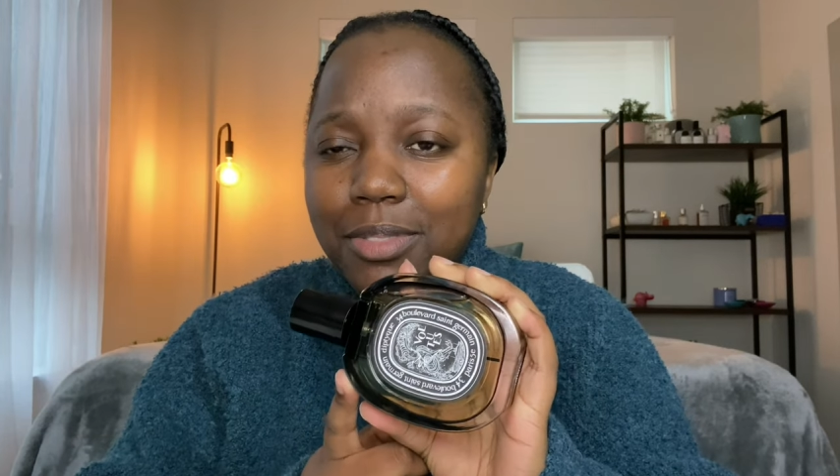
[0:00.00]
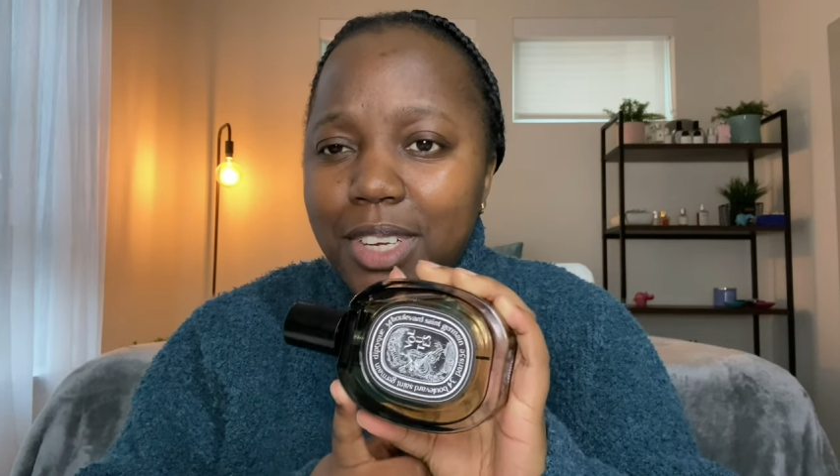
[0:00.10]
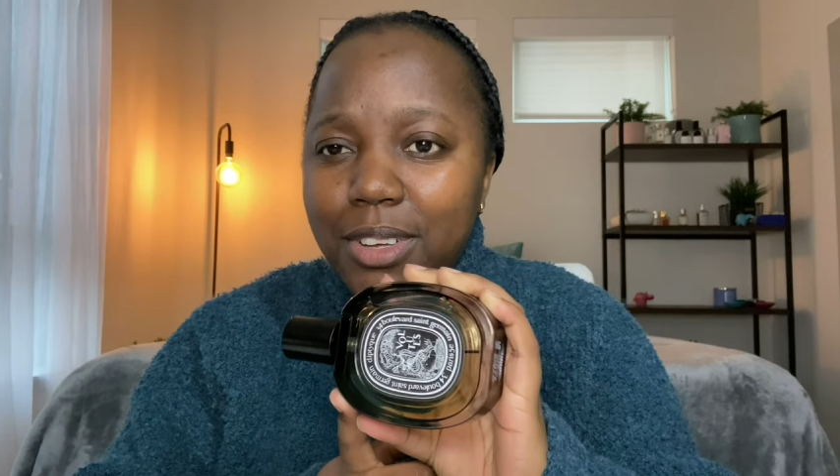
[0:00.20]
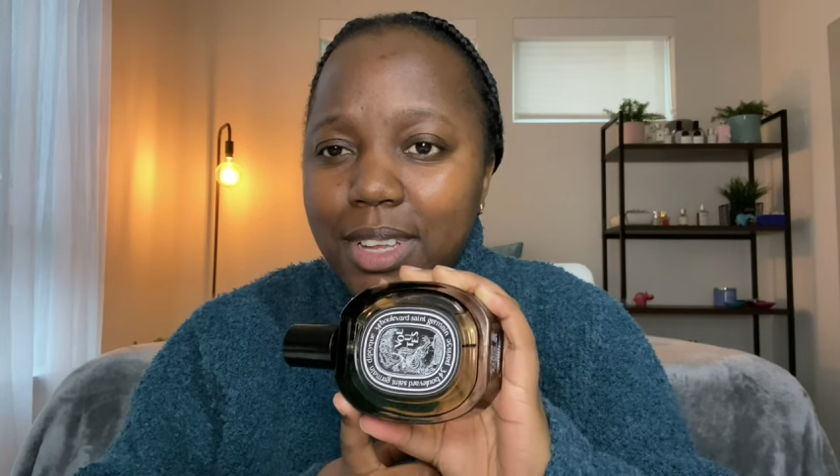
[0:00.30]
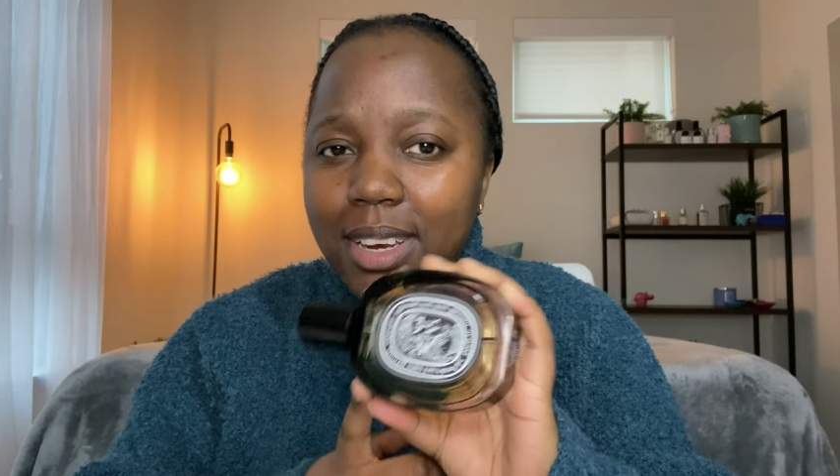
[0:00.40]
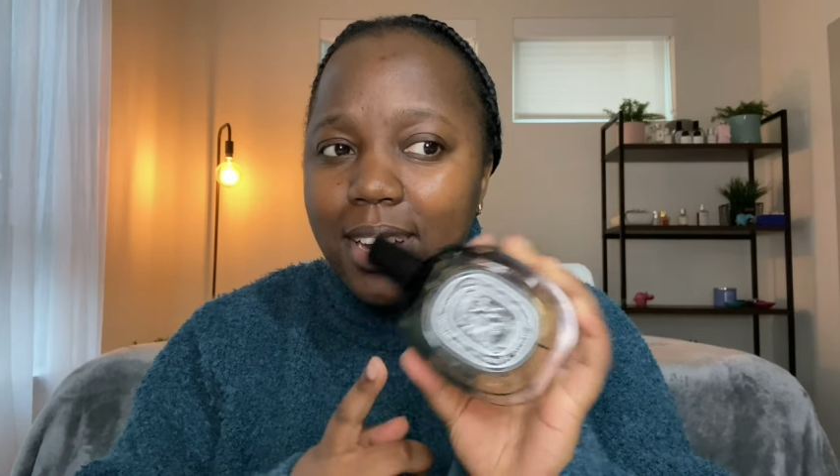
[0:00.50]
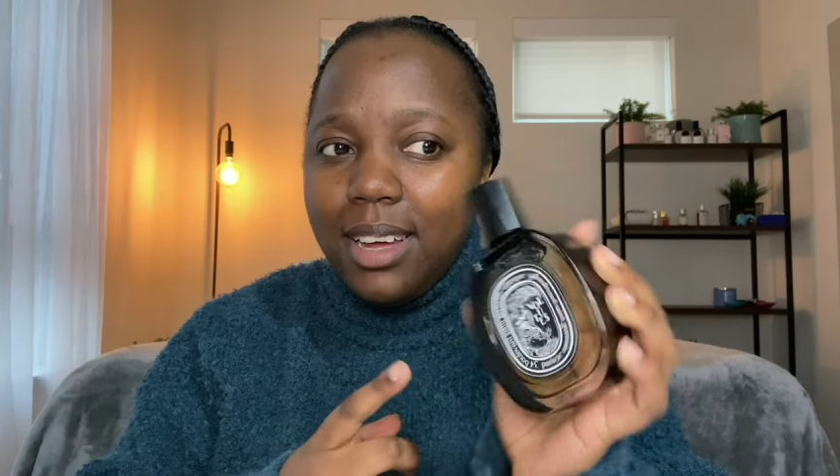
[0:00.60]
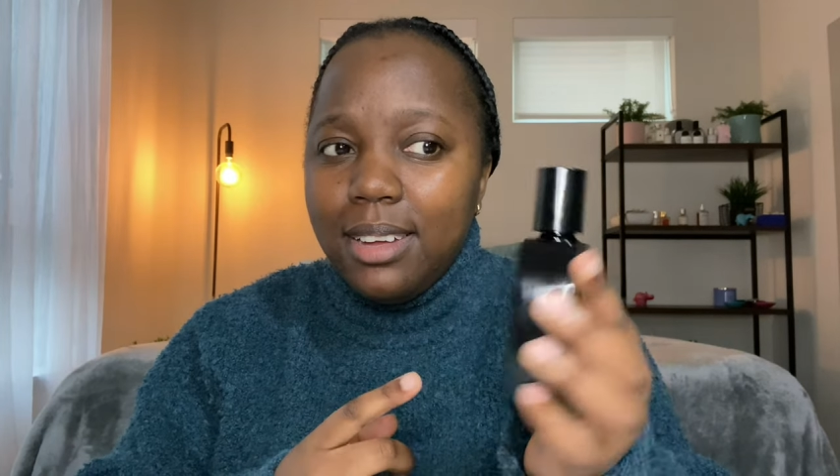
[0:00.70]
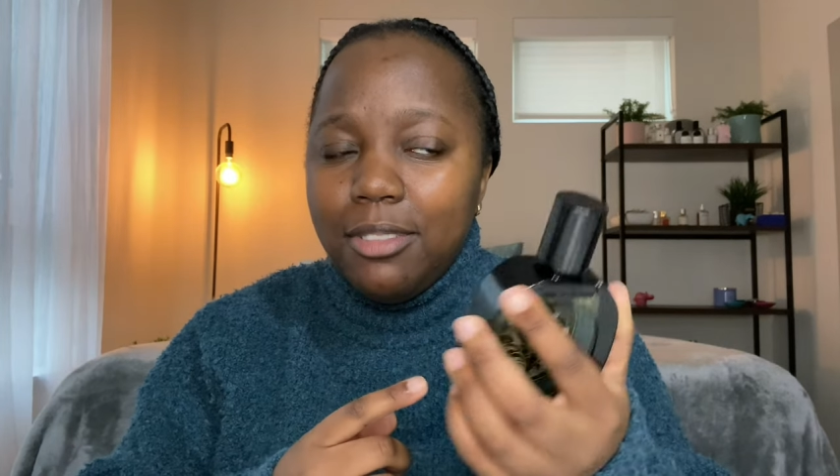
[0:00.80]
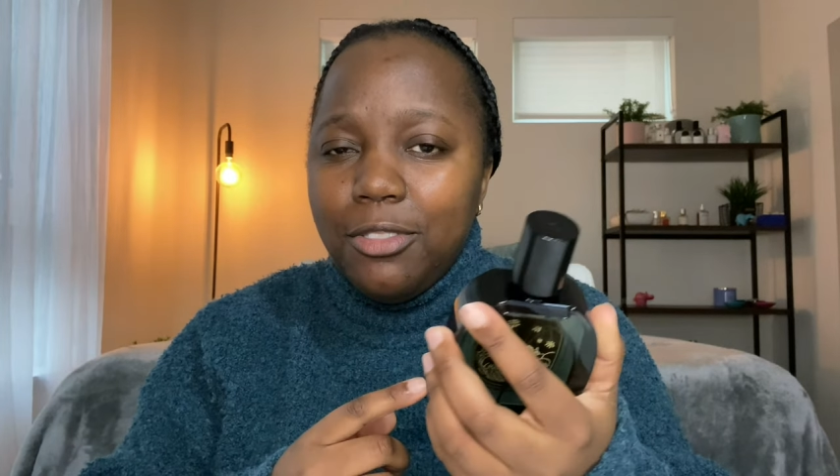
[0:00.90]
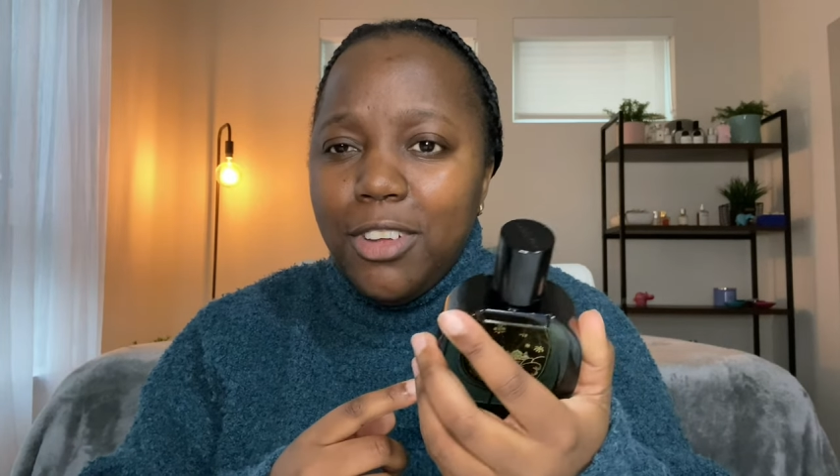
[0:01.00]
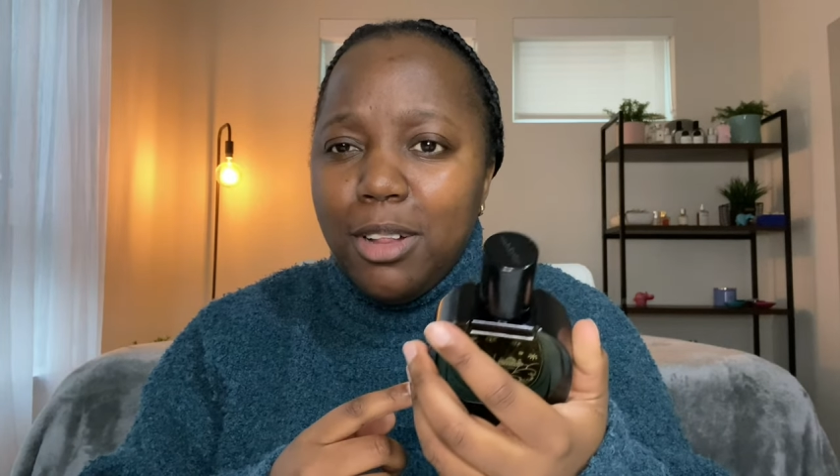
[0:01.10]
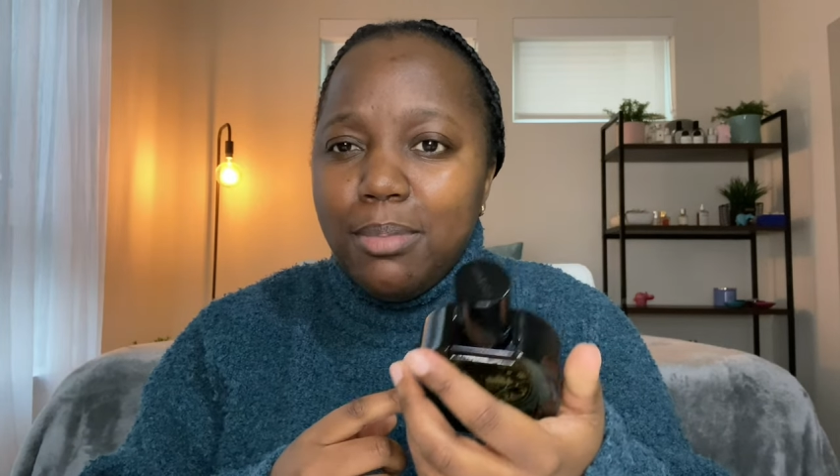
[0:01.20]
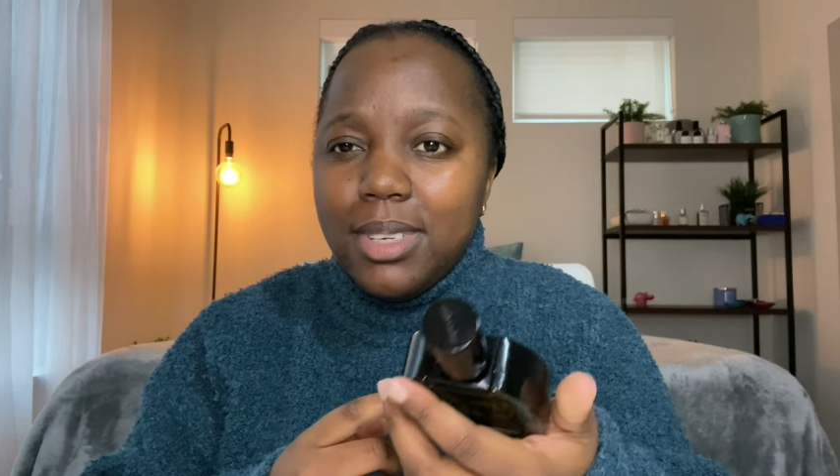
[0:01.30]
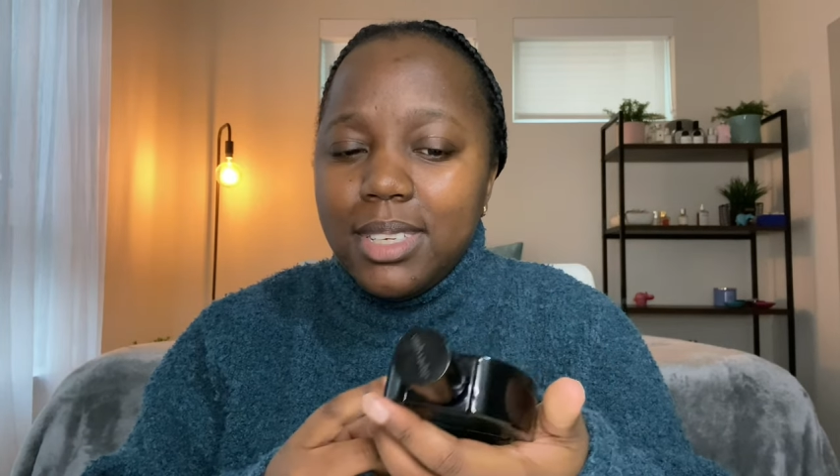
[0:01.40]
video that I
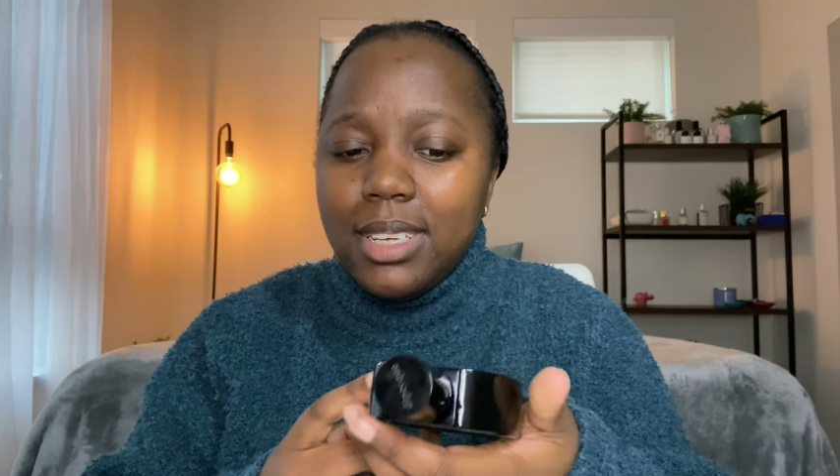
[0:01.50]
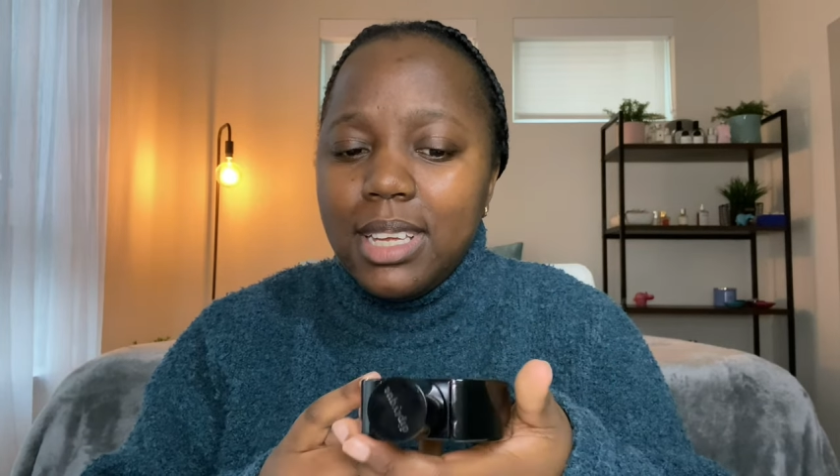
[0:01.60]
filmed.